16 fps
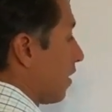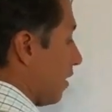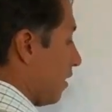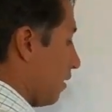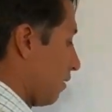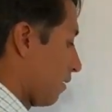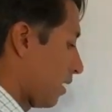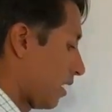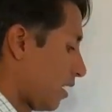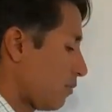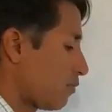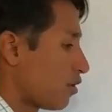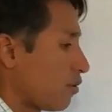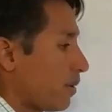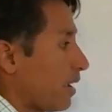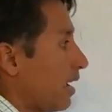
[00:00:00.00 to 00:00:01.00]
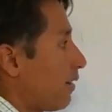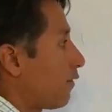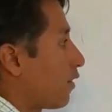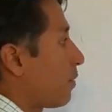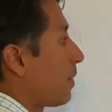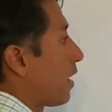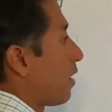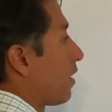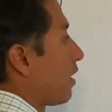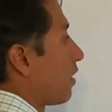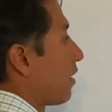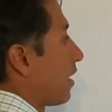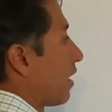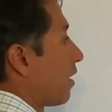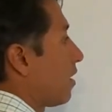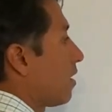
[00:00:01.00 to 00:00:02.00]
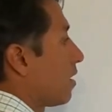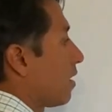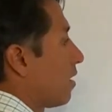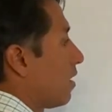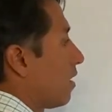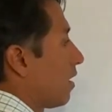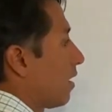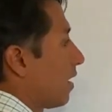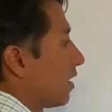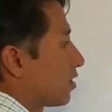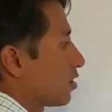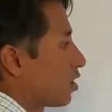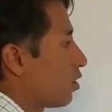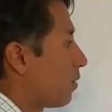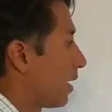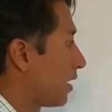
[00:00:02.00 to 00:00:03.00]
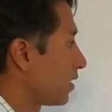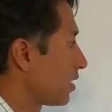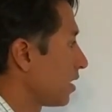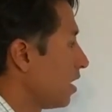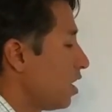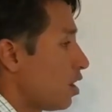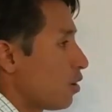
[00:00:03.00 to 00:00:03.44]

Okay, well, we have our barrier here, as always.